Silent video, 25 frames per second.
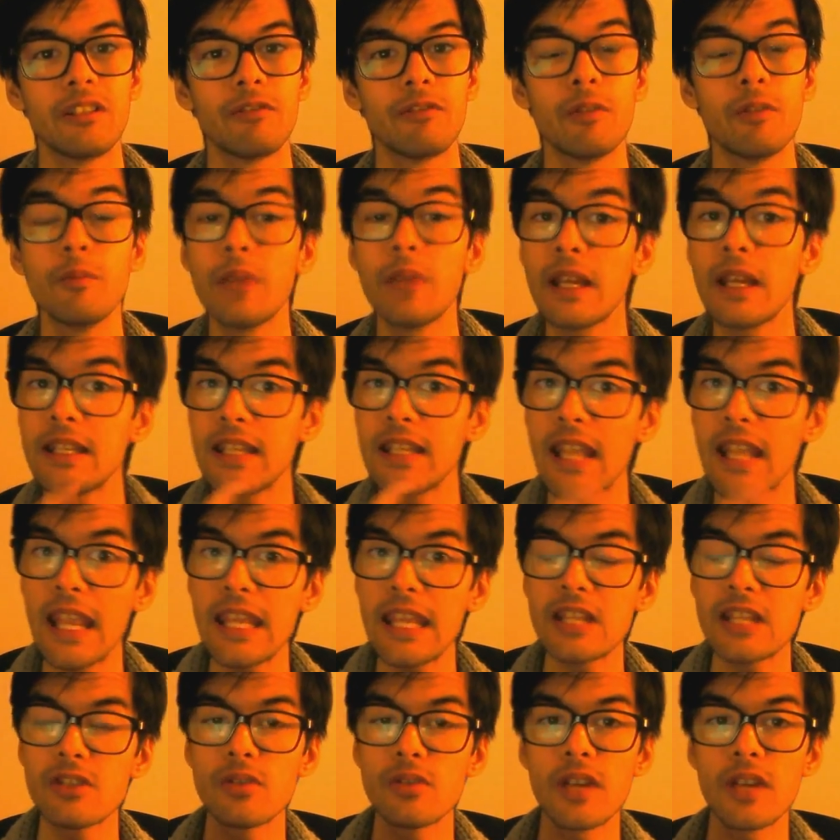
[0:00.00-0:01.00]
from
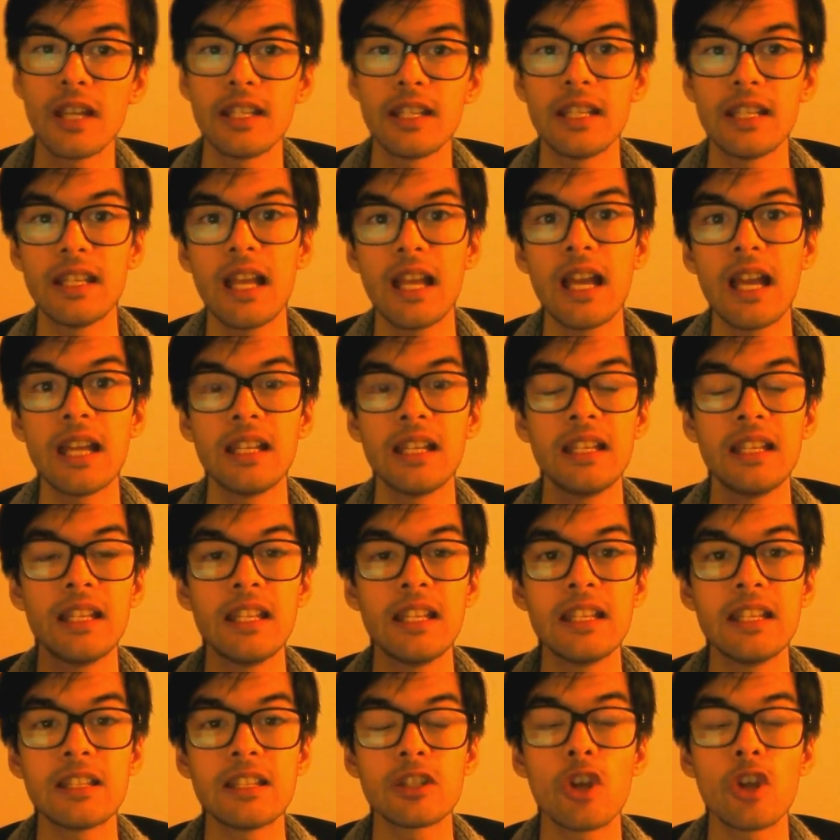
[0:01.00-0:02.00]
98 to 99
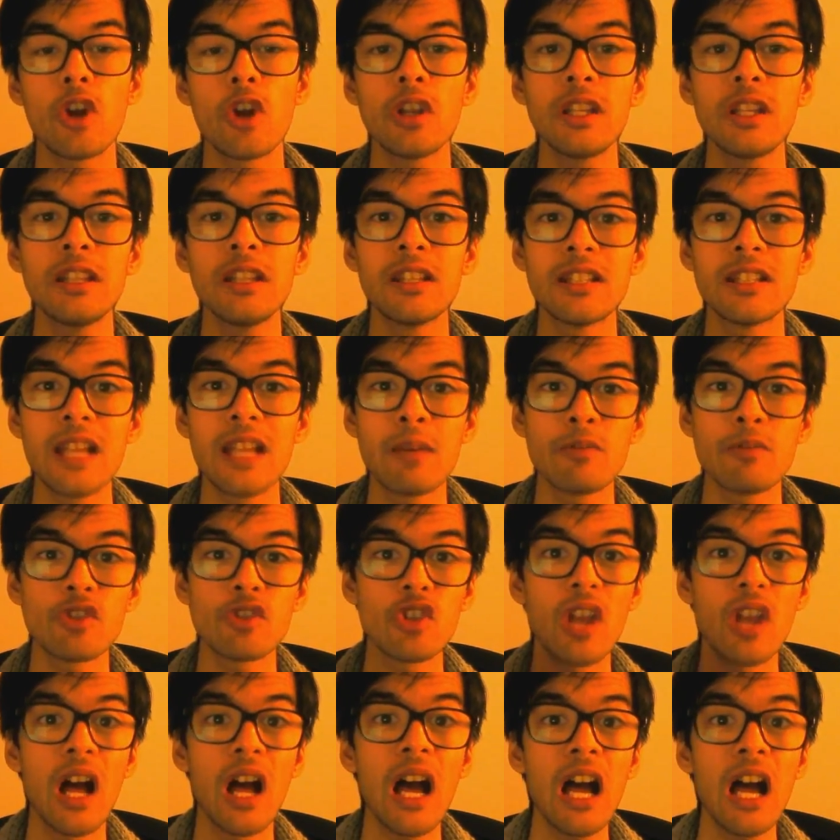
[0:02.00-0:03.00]
is cutting the damage
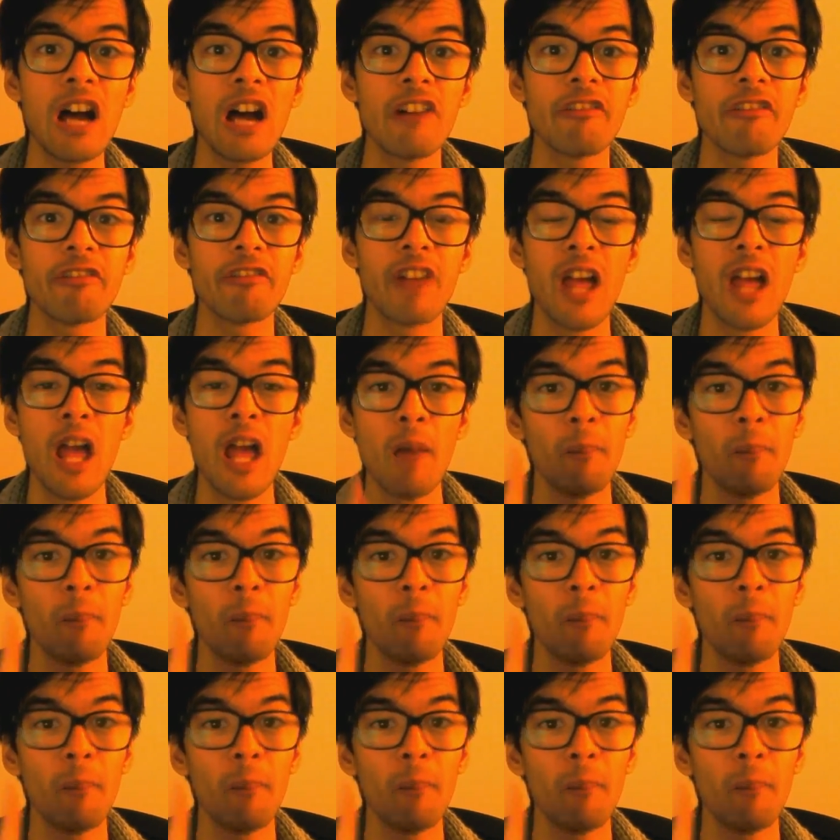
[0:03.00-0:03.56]
in half